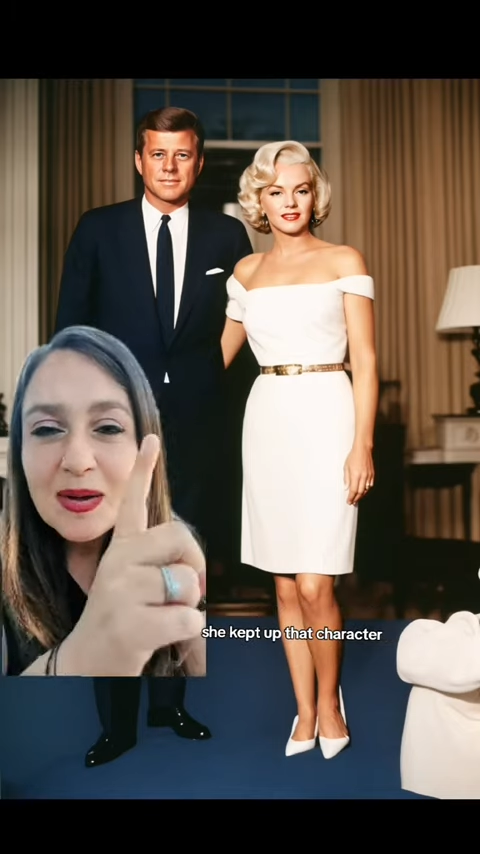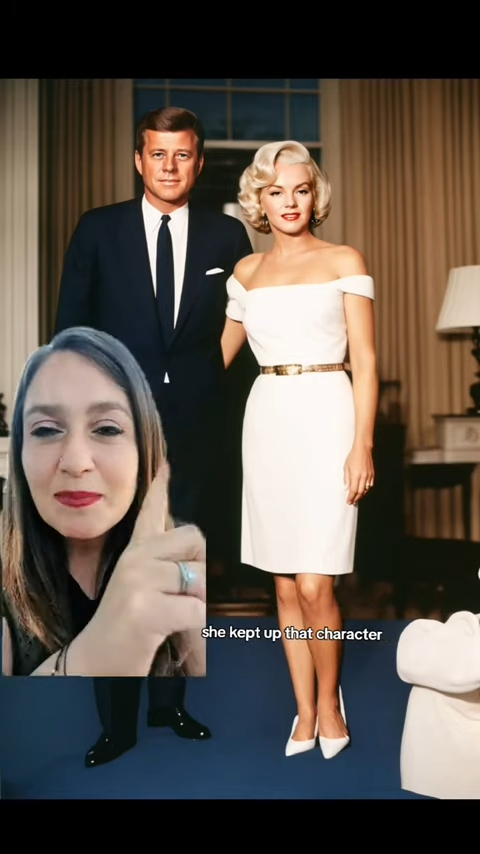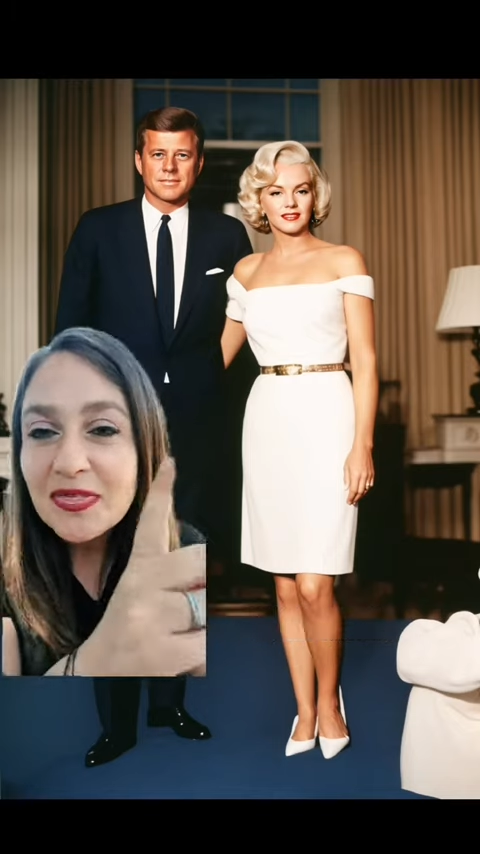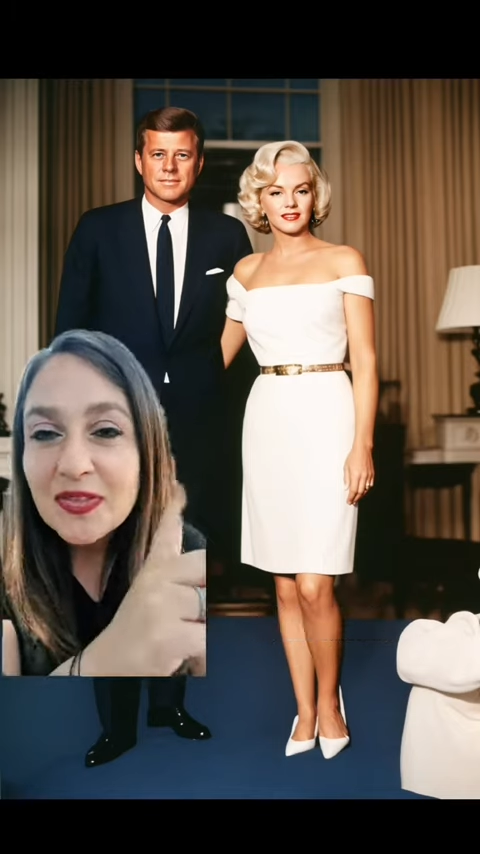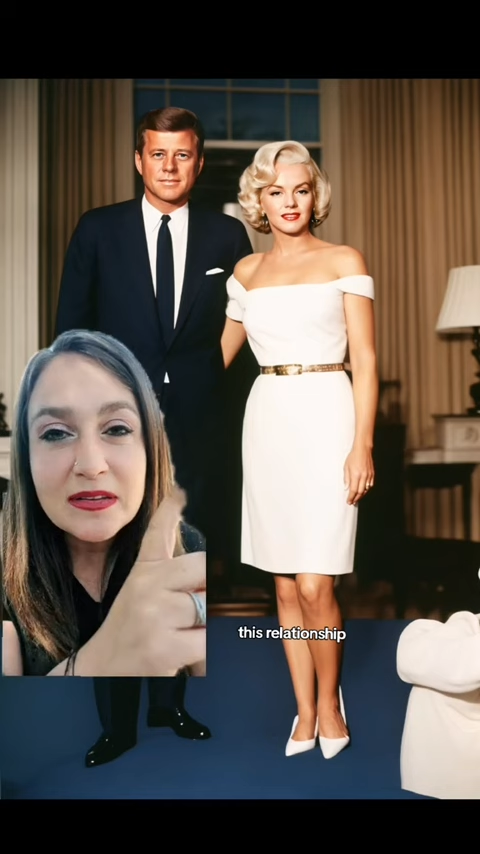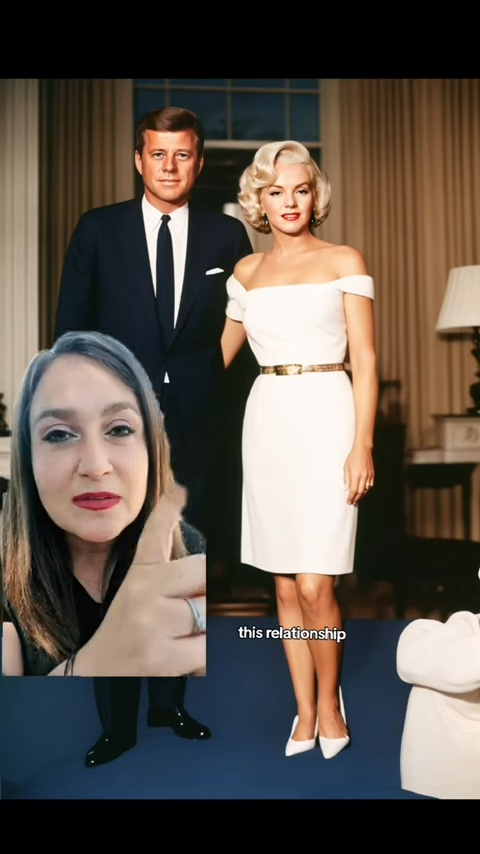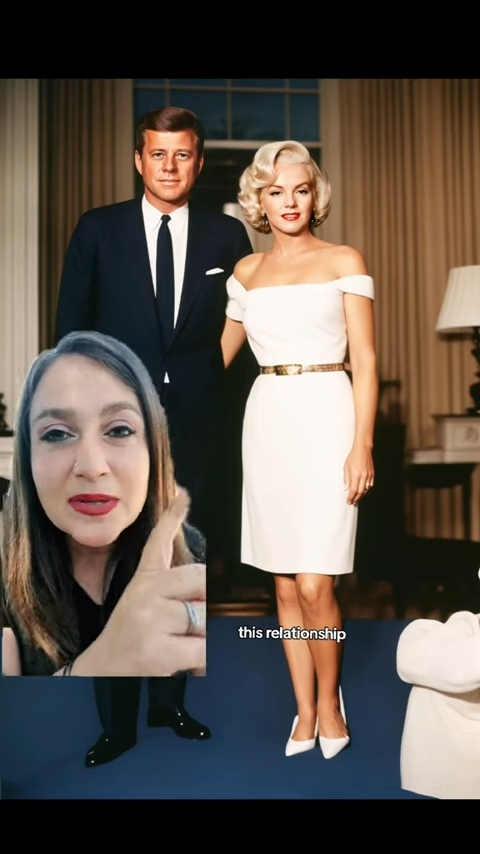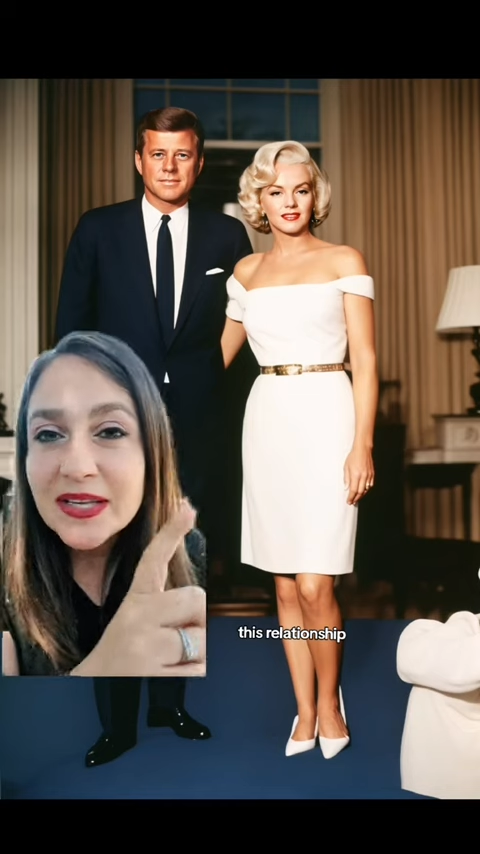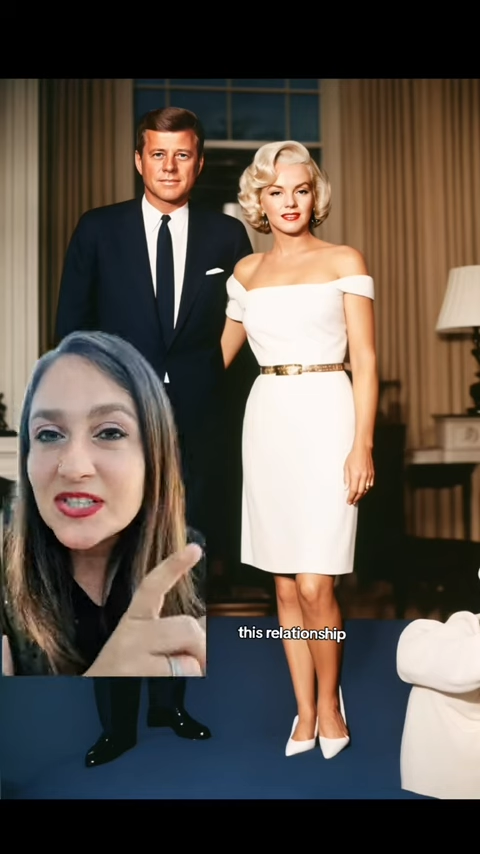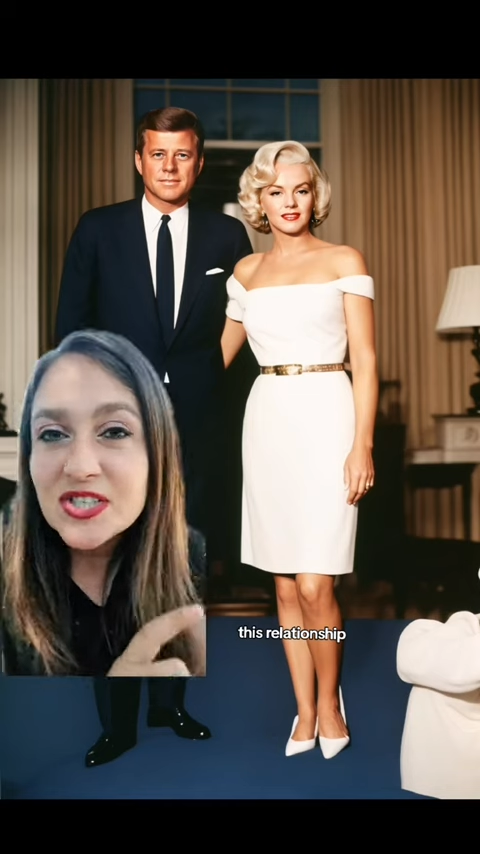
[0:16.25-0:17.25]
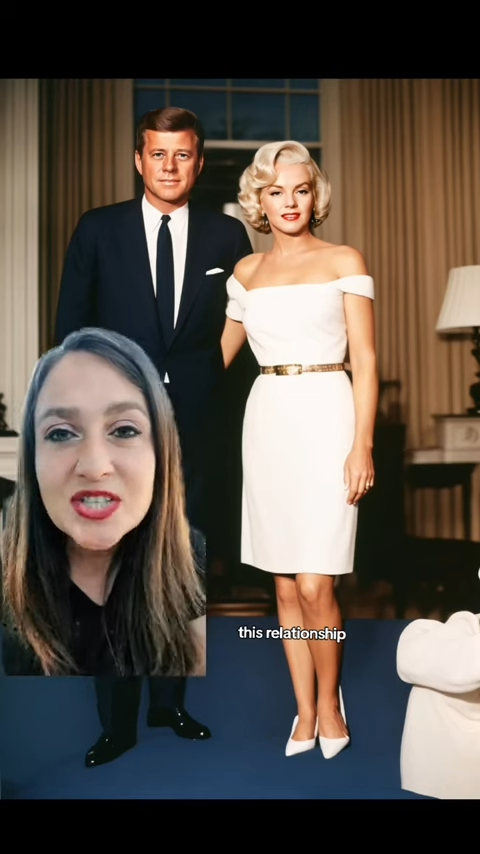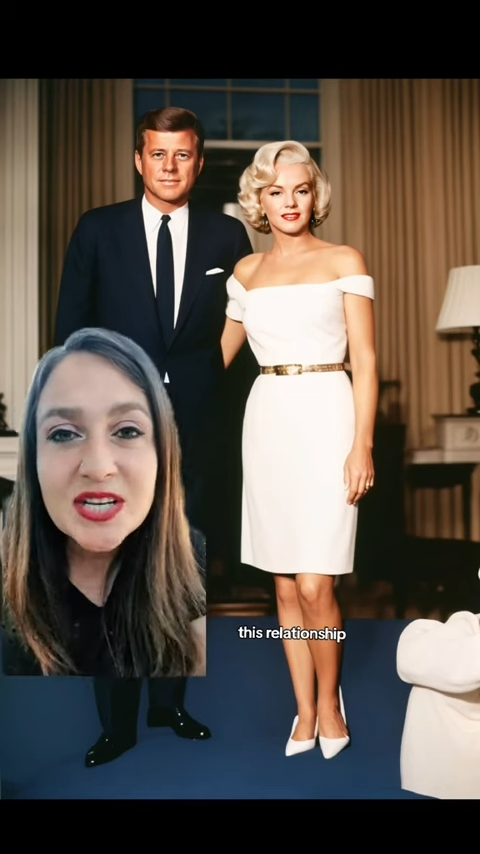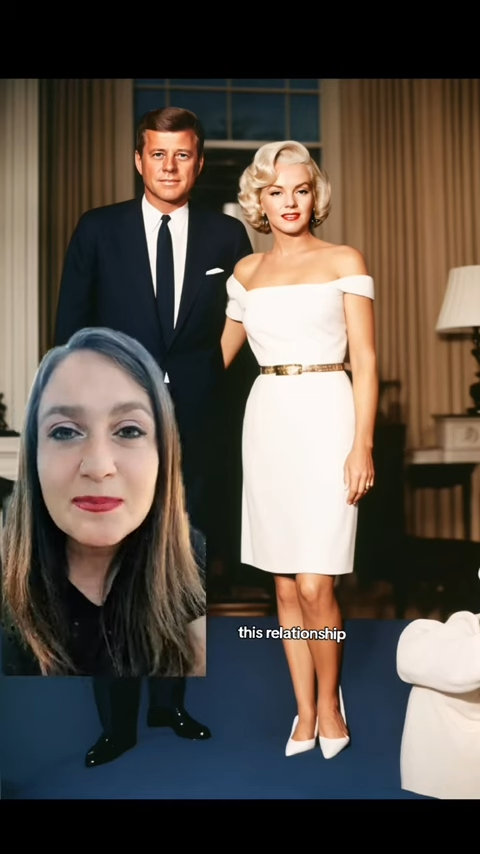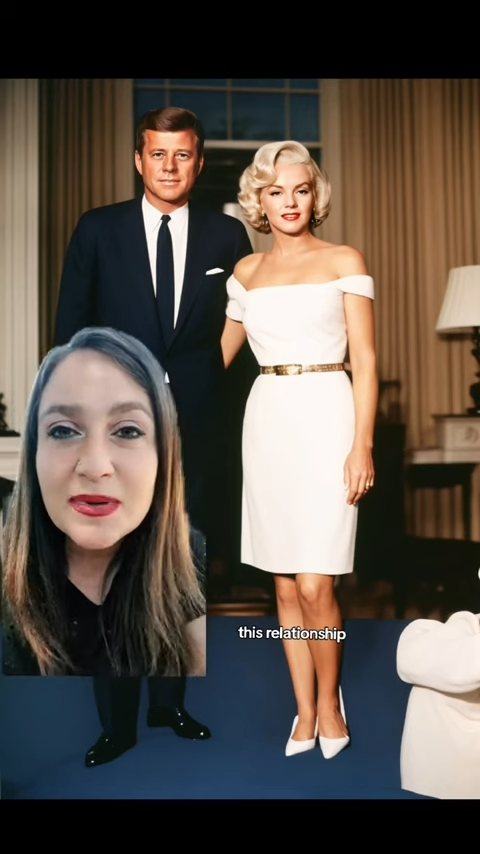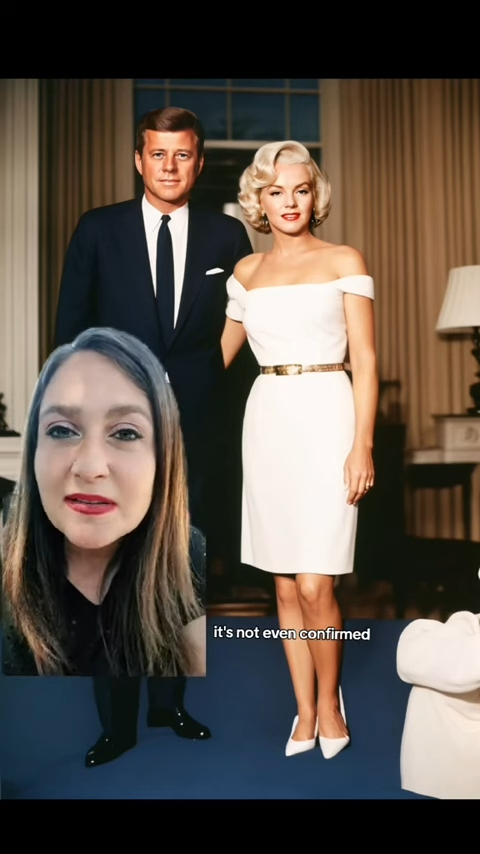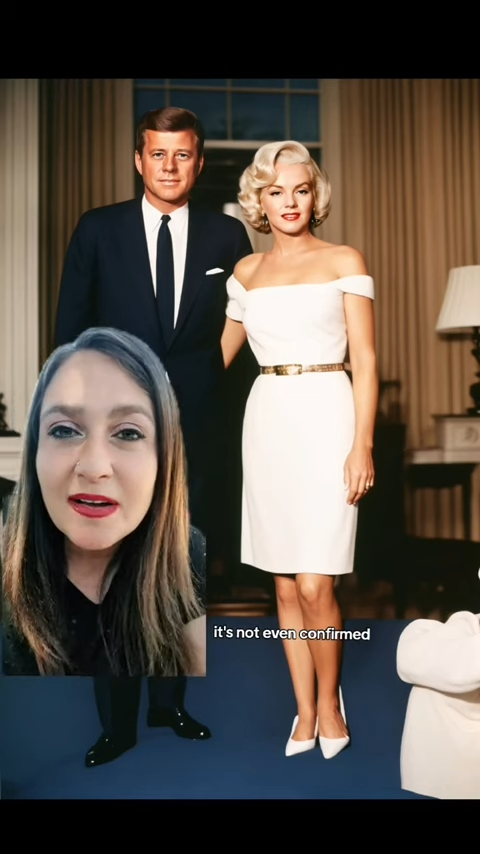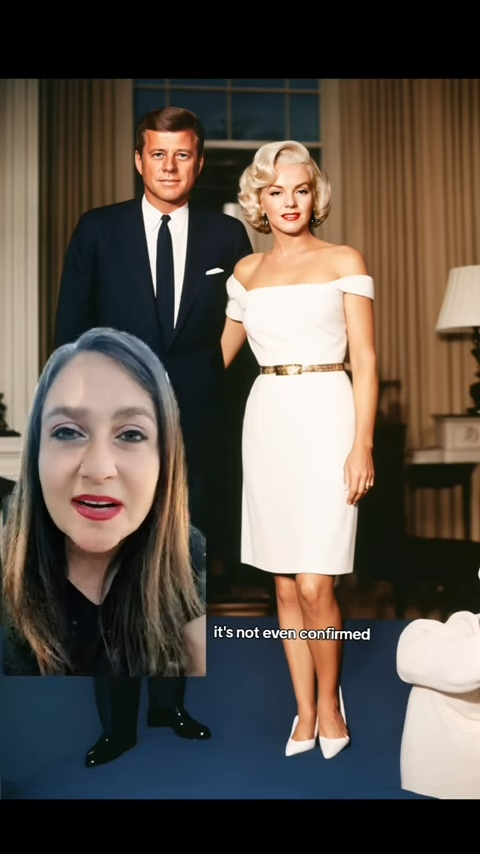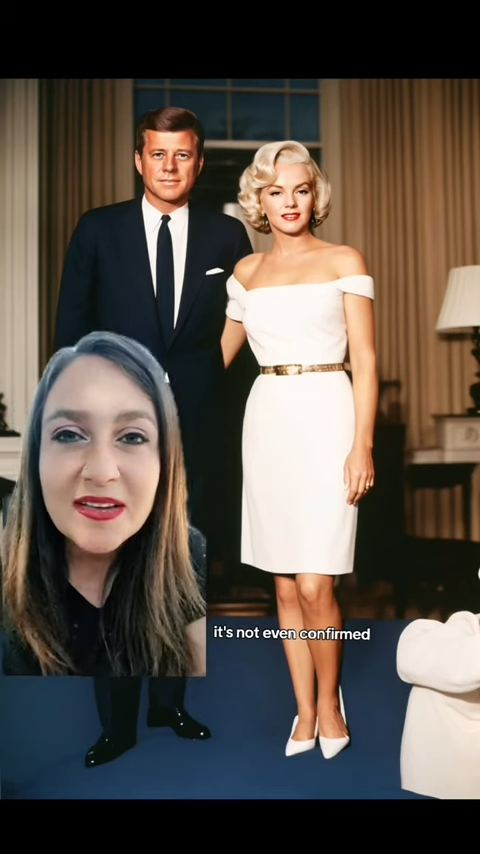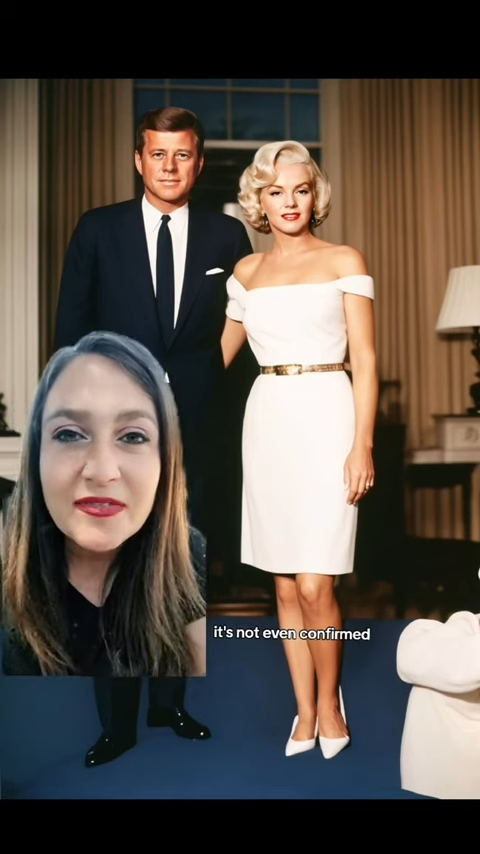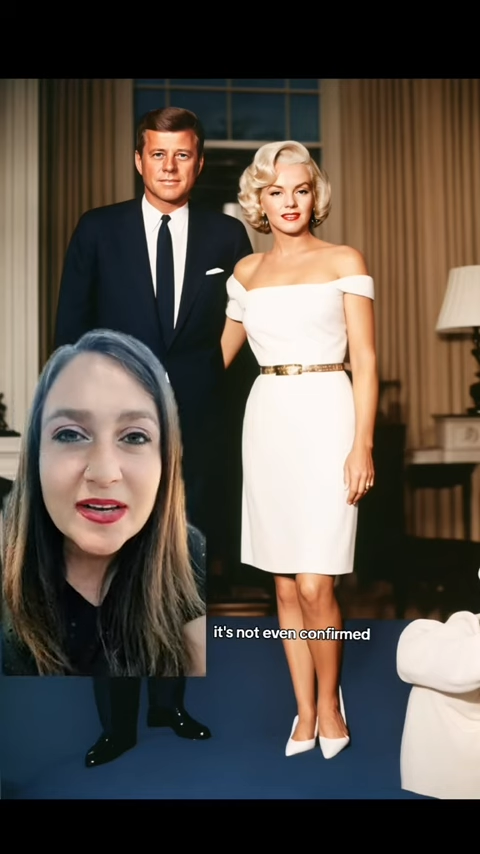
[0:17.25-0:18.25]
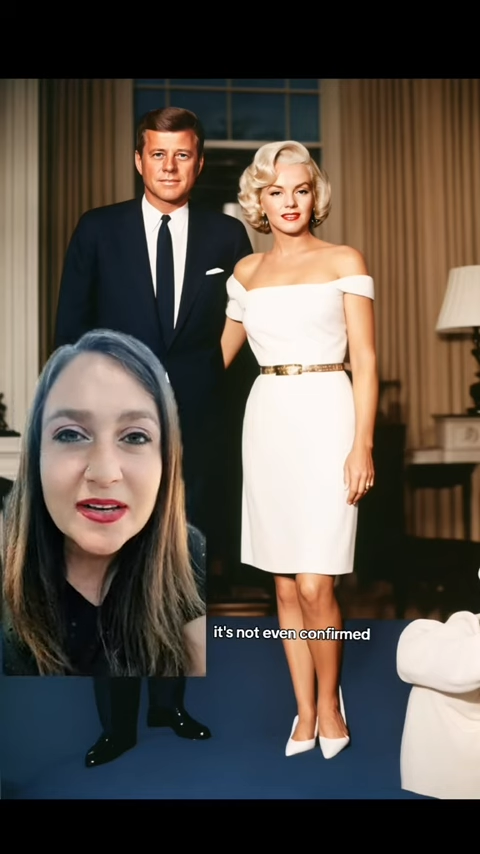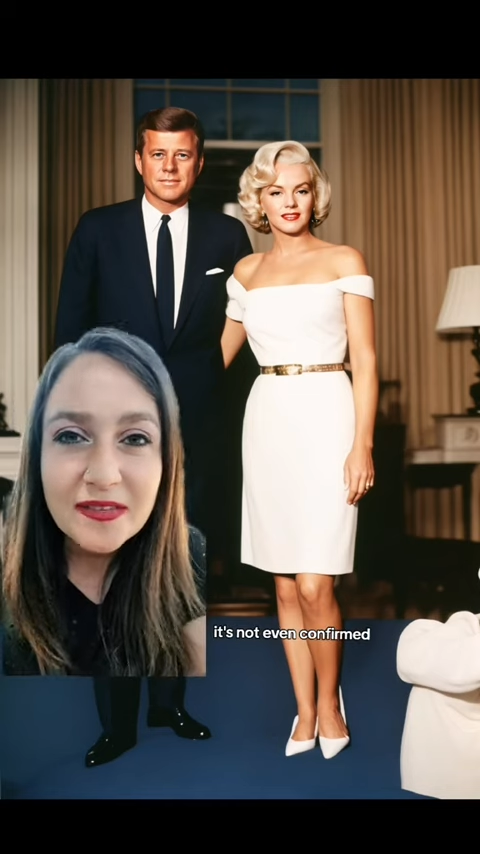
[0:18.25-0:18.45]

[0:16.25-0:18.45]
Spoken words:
But this relationship, it's not even